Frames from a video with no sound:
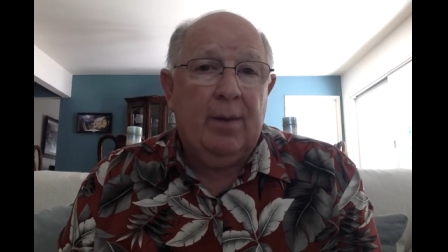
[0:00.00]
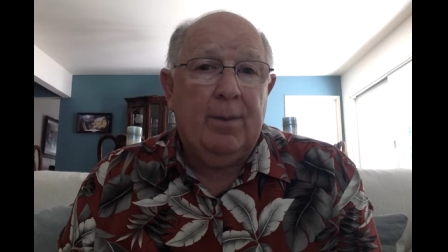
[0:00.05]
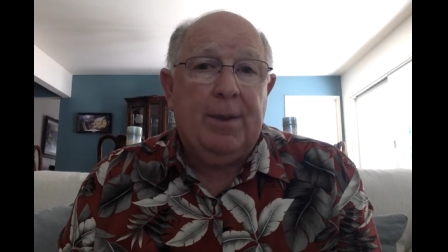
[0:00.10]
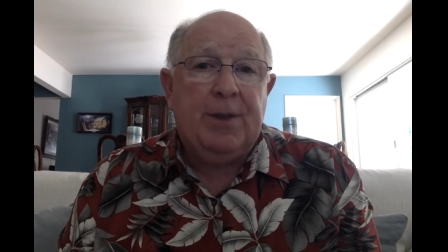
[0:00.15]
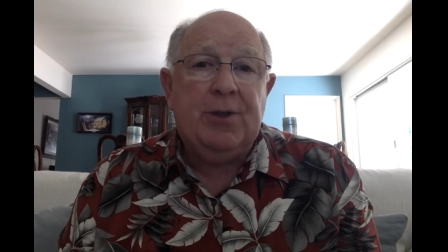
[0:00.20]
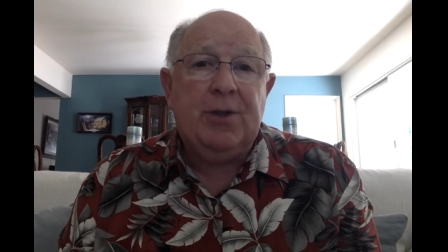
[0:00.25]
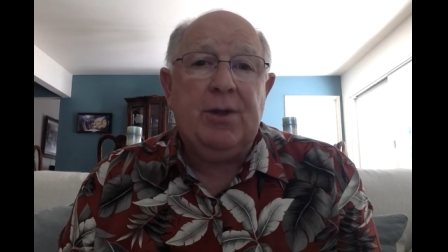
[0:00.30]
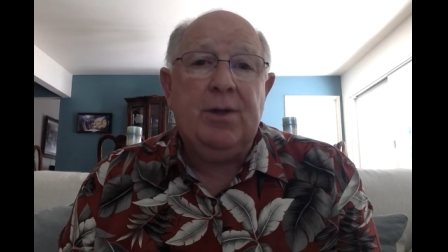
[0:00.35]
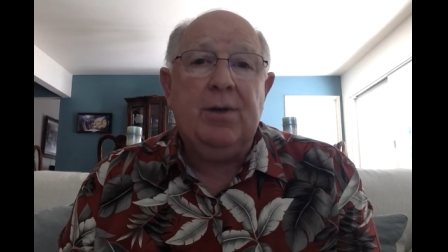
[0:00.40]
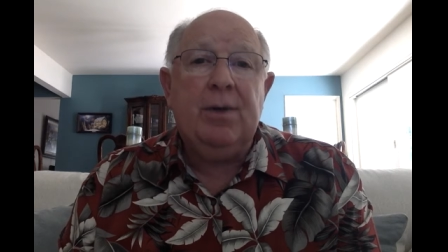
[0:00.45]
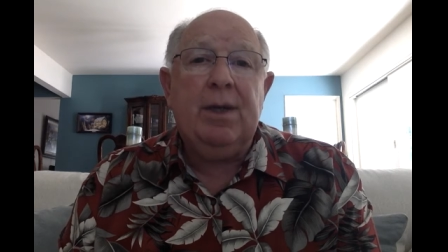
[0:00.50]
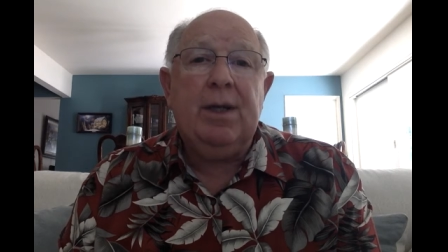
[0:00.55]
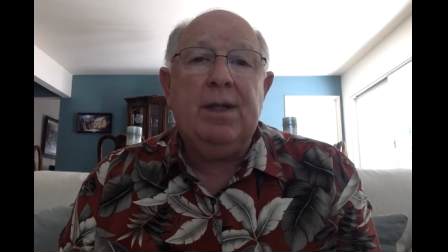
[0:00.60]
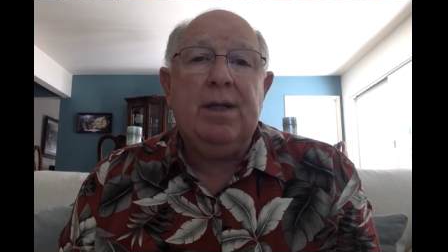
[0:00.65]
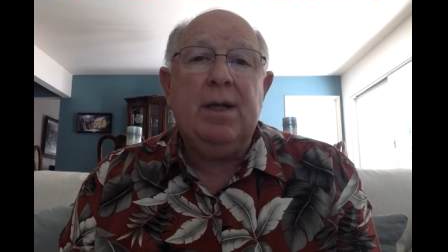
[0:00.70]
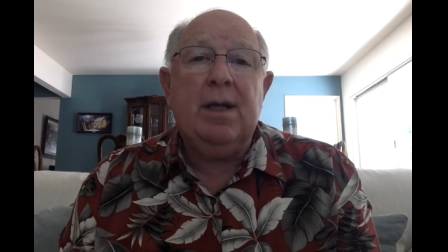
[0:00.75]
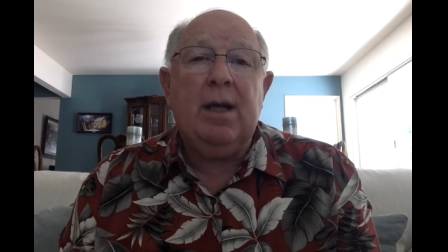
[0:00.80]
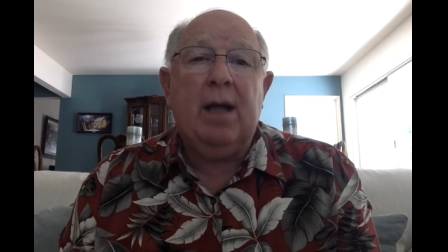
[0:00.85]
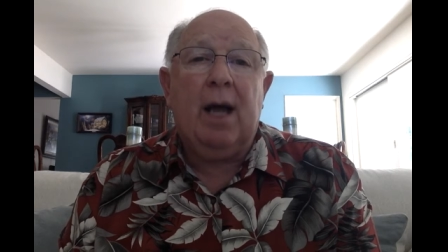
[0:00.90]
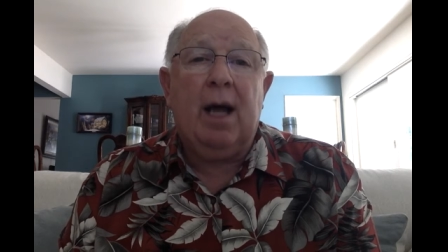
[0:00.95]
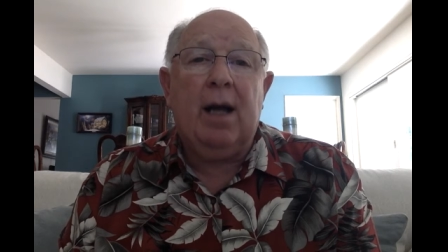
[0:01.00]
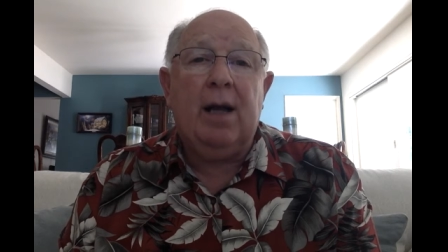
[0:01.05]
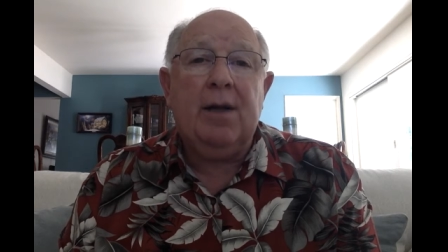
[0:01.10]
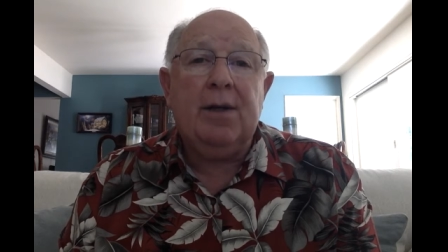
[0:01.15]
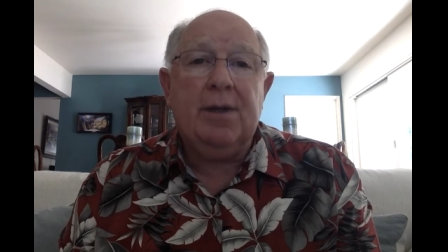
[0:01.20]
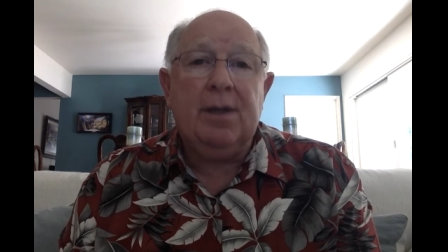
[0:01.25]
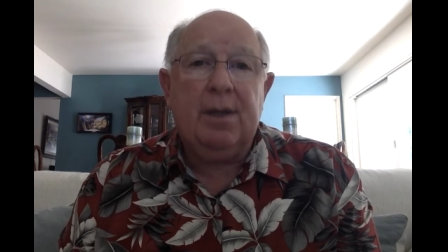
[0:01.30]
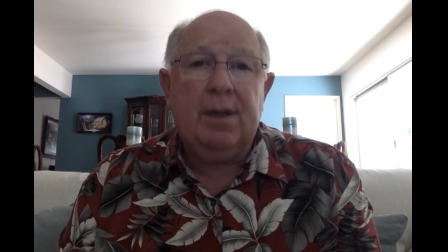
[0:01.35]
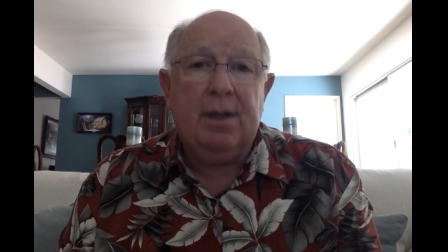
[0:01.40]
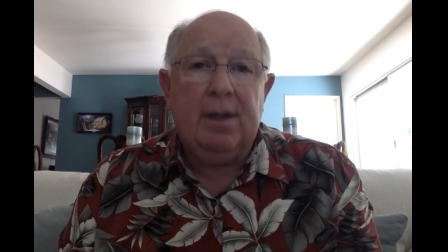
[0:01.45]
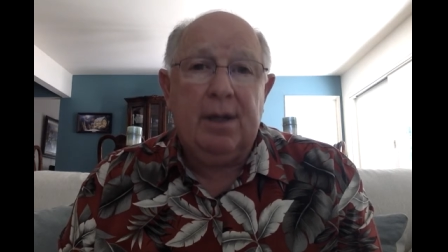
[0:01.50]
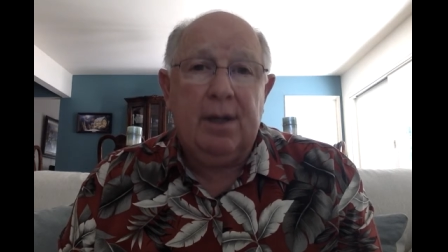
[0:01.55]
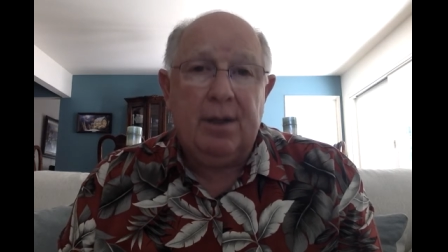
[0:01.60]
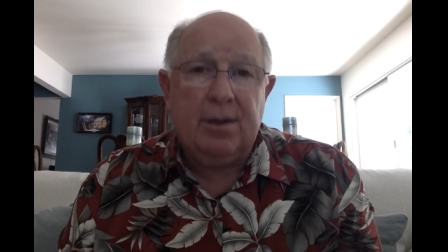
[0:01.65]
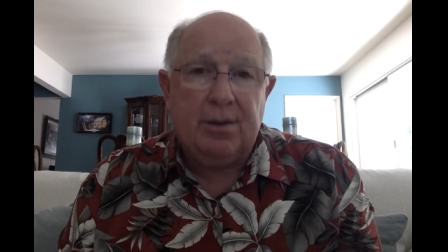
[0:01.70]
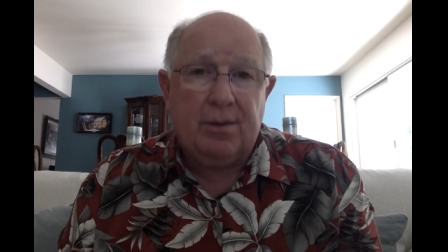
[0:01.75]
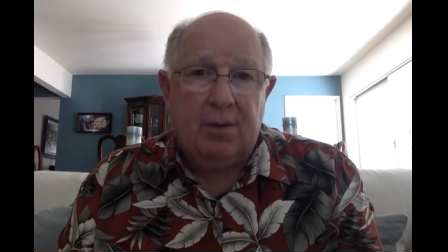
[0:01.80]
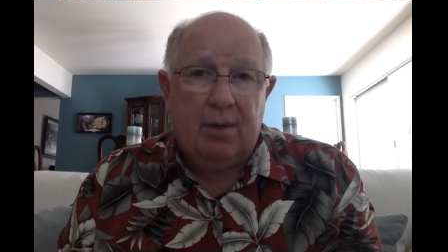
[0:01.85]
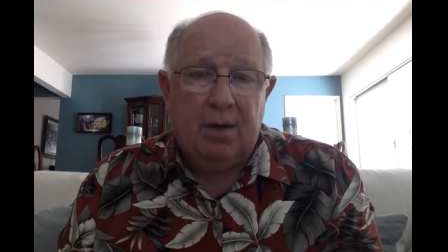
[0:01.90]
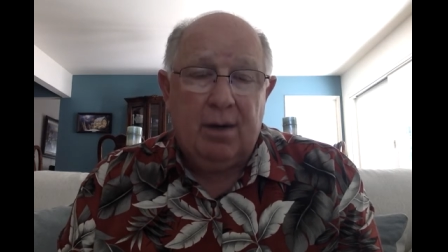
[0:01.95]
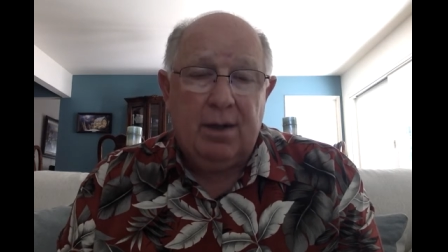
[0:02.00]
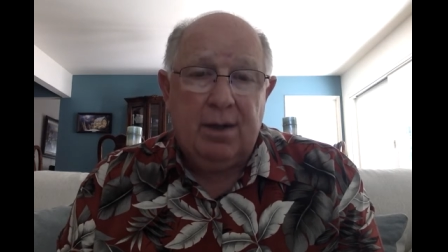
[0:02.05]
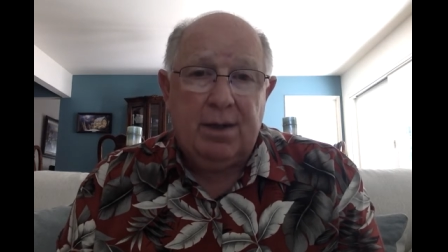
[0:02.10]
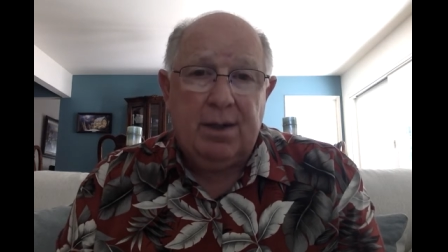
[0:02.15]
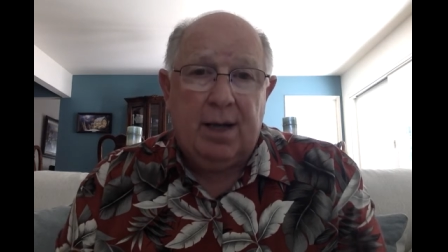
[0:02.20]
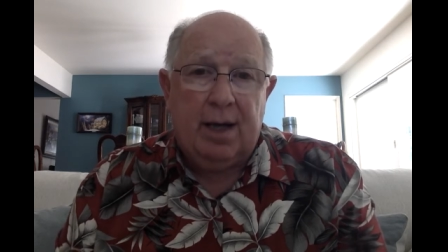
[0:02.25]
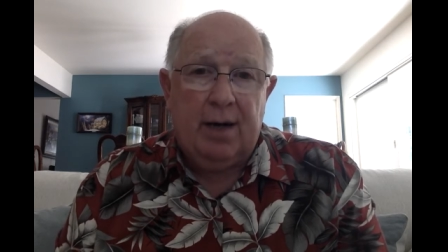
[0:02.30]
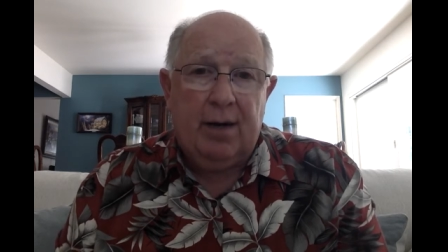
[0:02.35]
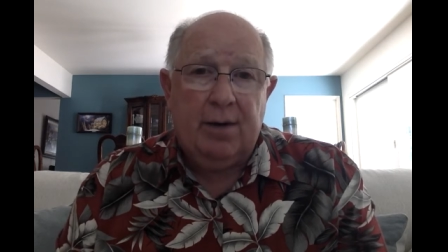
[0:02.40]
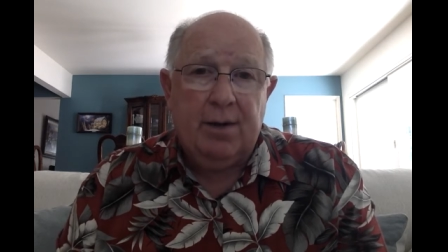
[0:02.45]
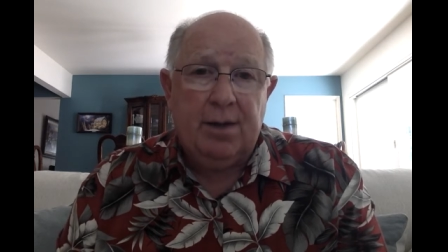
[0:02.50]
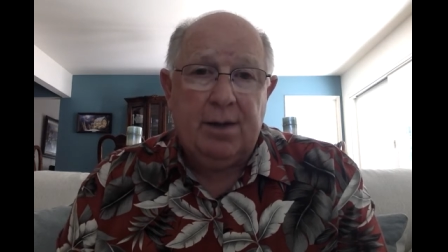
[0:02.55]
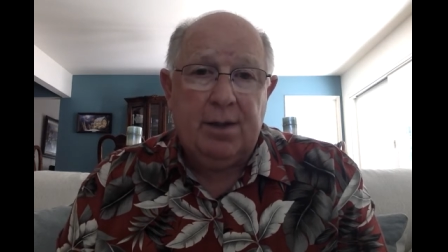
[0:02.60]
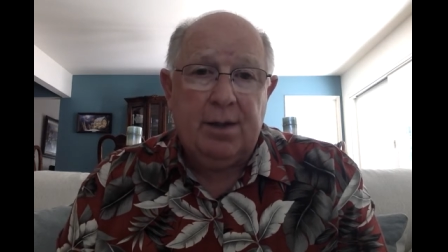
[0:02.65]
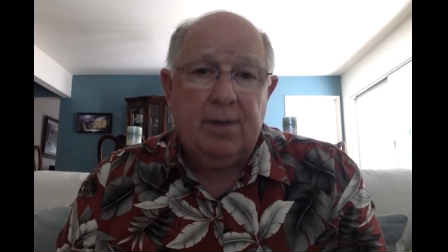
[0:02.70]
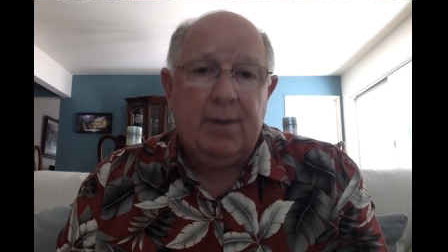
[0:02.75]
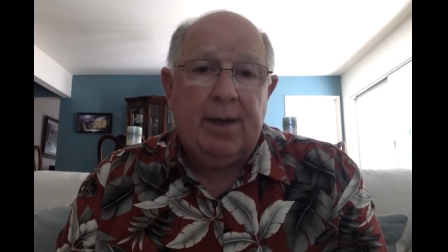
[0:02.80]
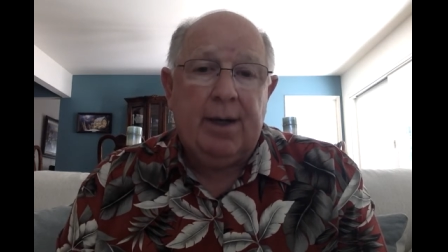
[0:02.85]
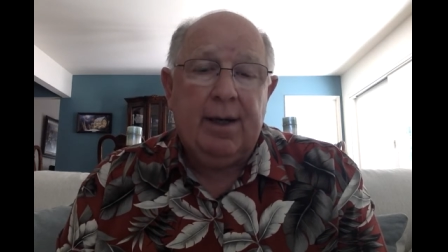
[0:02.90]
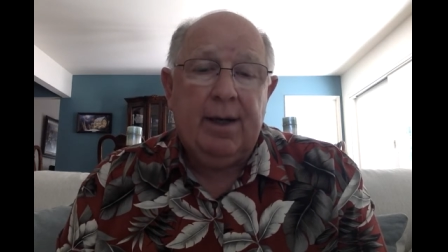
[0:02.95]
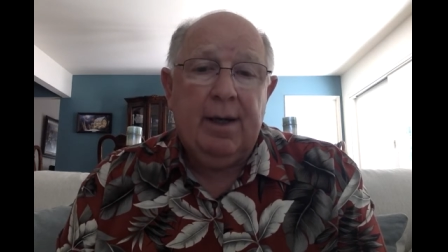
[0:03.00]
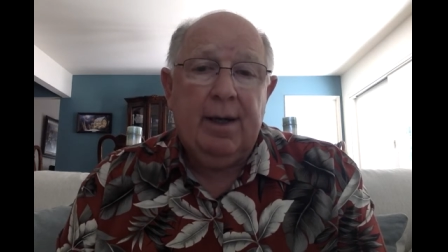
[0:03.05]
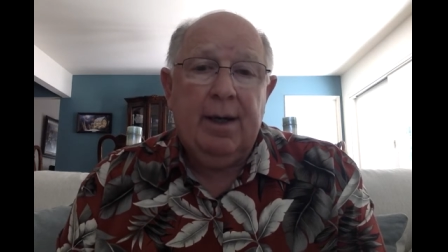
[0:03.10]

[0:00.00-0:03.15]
but you do need knowledge and you need a strong desire to do it.